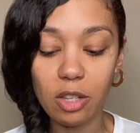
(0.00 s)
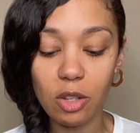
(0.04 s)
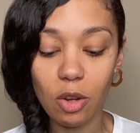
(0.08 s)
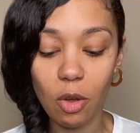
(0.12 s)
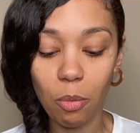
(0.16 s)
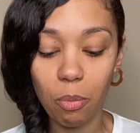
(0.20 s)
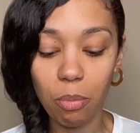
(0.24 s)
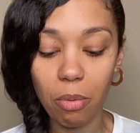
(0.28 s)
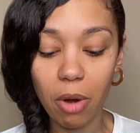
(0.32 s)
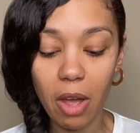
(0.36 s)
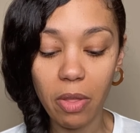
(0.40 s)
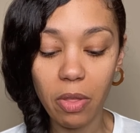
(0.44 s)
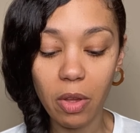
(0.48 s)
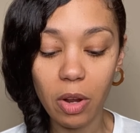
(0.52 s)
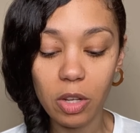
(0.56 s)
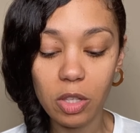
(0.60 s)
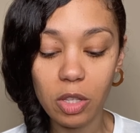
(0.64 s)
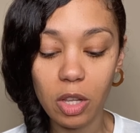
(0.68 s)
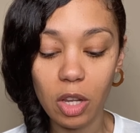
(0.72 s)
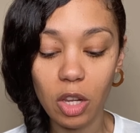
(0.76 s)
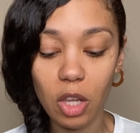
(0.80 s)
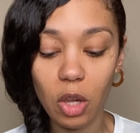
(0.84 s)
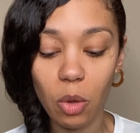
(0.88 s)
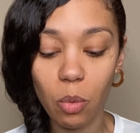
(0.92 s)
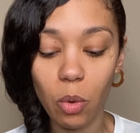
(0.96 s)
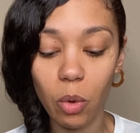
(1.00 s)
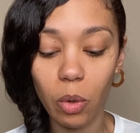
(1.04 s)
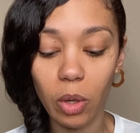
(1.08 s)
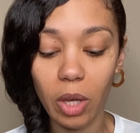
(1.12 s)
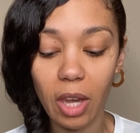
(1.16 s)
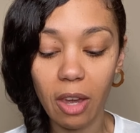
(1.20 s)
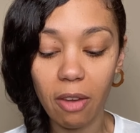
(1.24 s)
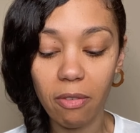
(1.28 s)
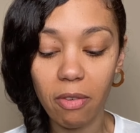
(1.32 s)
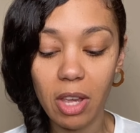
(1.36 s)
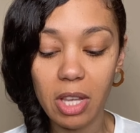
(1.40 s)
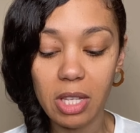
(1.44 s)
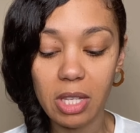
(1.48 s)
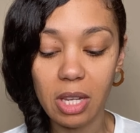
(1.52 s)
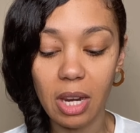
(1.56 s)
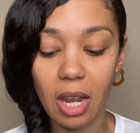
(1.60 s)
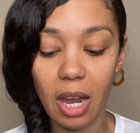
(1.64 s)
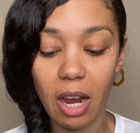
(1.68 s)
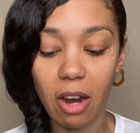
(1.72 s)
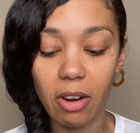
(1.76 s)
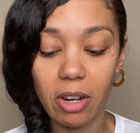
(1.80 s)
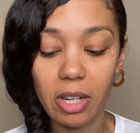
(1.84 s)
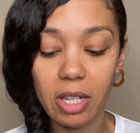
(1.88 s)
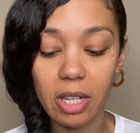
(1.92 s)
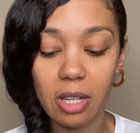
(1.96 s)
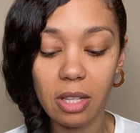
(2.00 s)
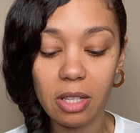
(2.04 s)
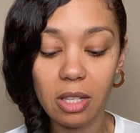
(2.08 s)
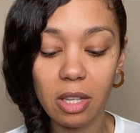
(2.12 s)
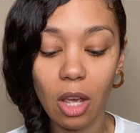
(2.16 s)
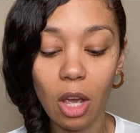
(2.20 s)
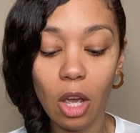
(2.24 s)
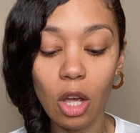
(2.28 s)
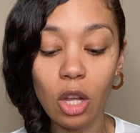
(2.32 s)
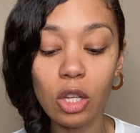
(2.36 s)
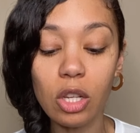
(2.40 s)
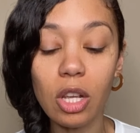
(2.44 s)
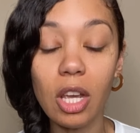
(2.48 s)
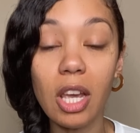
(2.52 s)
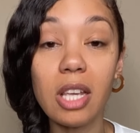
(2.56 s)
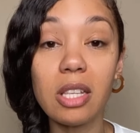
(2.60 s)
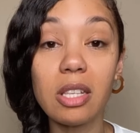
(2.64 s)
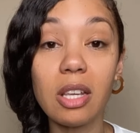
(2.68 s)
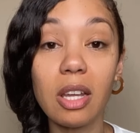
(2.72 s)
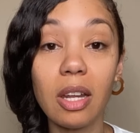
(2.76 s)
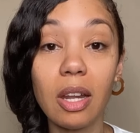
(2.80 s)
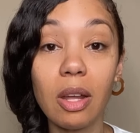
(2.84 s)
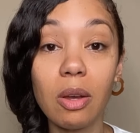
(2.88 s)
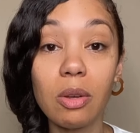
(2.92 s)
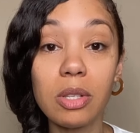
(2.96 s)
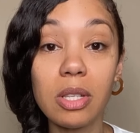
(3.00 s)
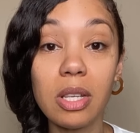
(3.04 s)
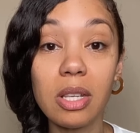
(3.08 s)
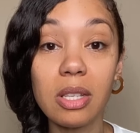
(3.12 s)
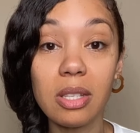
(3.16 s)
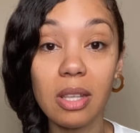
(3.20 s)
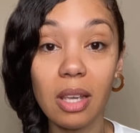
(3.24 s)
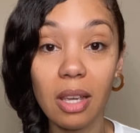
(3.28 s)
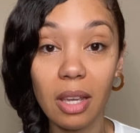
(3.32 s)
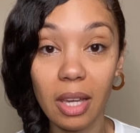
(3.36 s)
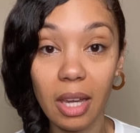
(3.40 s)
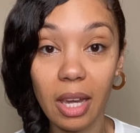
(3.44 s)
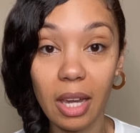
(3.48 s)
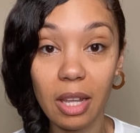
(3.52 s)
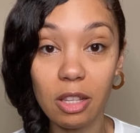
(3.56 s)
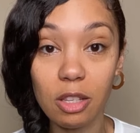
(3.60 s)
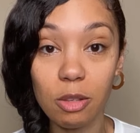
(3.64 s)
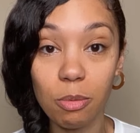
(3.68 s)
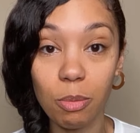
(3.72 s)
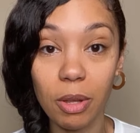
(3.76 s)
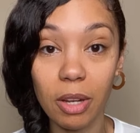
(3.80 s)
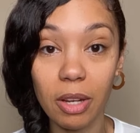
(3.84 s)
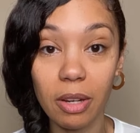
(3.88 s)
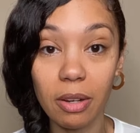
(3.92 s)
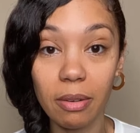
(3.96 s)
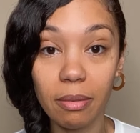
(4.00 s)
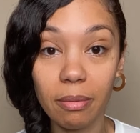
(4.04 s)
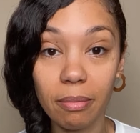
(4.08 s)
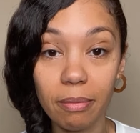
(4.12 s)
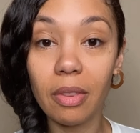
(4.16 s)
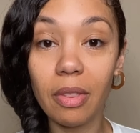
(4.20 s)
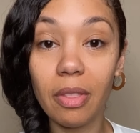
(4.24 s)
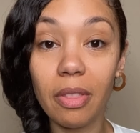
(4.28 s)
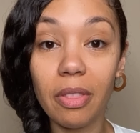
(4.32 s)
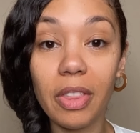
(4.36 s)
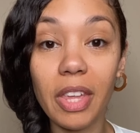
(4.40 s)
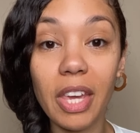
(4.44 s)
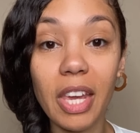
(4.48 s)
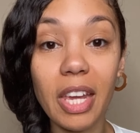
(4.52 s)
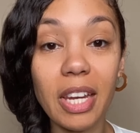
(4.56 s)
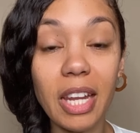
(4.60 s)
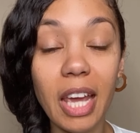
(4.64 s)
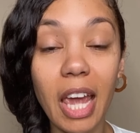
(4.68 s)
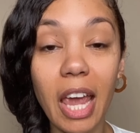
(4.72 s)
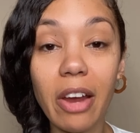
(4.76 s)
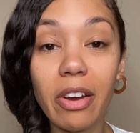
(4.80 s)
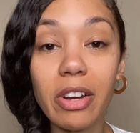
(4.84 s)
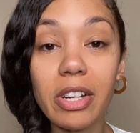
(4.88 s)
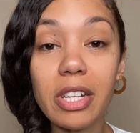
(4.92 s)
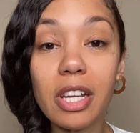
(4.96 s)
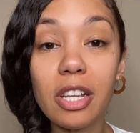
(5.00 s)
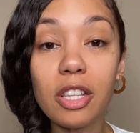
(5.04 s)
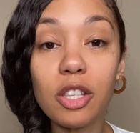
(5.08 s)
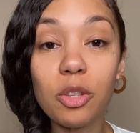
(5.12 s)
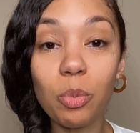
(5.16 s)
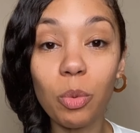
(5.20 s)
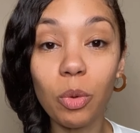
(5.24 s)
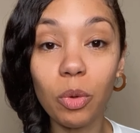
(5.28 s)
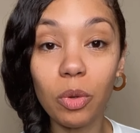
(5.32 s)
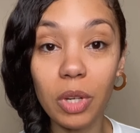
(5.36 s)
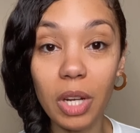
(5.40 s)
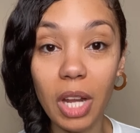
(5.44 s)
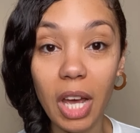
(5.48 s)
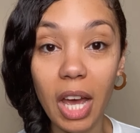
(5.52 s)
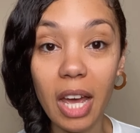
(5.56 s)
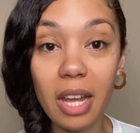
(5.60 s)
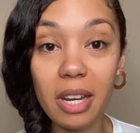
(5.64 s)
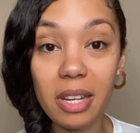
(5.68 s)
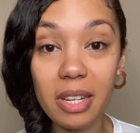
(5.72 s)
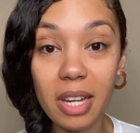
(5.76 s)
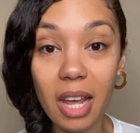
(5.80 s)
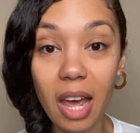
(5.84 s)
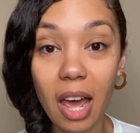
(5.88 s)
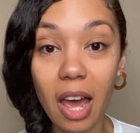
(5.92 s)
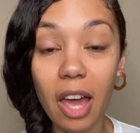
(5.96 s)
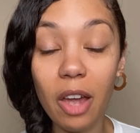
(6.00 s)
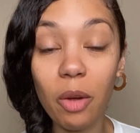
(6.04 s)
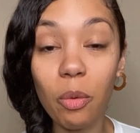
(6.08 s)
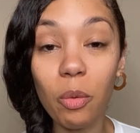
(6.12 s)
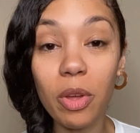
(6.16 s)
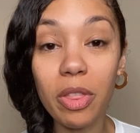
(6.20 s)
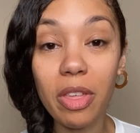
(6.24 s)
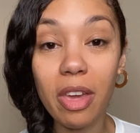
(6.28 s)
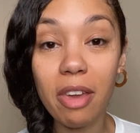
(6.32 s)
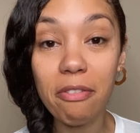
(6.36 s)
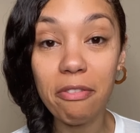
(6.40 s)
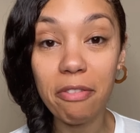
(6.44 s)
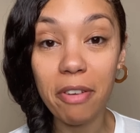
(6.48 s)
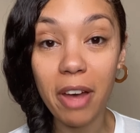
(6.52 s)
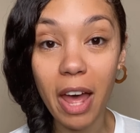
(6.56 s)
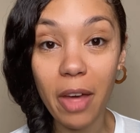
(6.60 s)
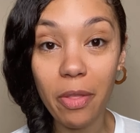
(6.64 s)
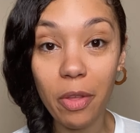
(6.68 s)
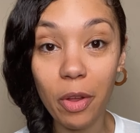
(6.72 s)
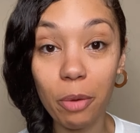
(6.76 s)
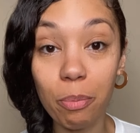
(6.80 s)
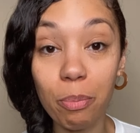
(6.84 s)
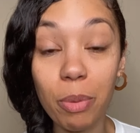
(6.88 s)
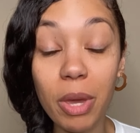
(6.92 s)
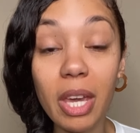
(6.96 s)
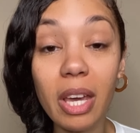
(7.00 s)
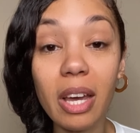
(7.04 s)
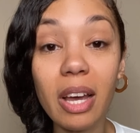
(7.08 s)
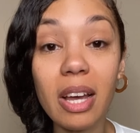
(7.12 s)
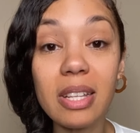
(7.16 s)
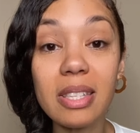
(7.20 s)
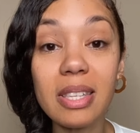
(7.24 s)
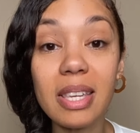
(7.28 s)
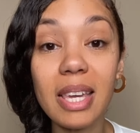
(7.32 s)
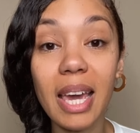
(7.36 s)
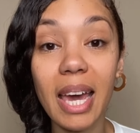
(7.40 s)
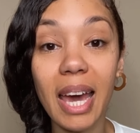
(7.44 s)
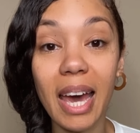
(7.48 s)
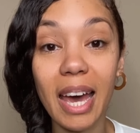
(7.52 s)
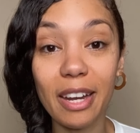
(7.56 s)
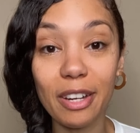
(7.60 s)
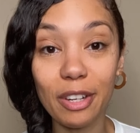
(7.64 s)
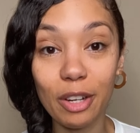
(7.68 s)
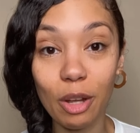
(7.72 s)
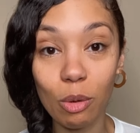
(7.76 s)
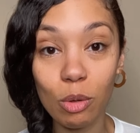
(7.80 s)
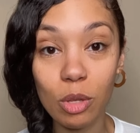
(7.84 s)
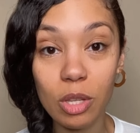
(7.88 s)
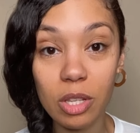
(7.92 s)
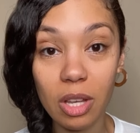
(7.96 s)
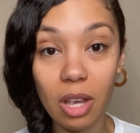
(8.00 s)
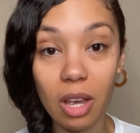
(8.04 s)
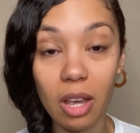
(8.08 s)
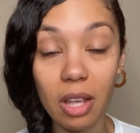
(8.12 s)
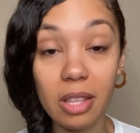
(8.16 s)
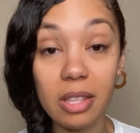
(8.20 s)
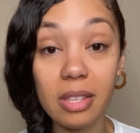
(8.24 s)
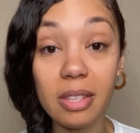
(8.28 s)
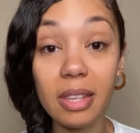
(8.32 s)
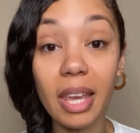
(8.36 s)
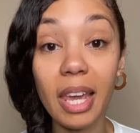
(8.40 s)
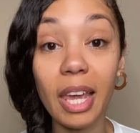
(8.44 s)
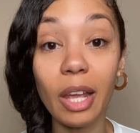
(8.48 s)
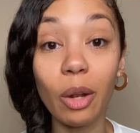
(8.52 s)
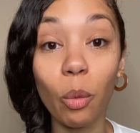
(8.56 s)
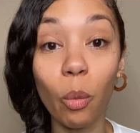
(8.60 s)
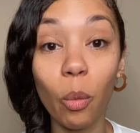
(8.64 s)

no brothers, then you will give his inheritance to his closest kinsman. The inheritance will not die with a father because he had no sons. It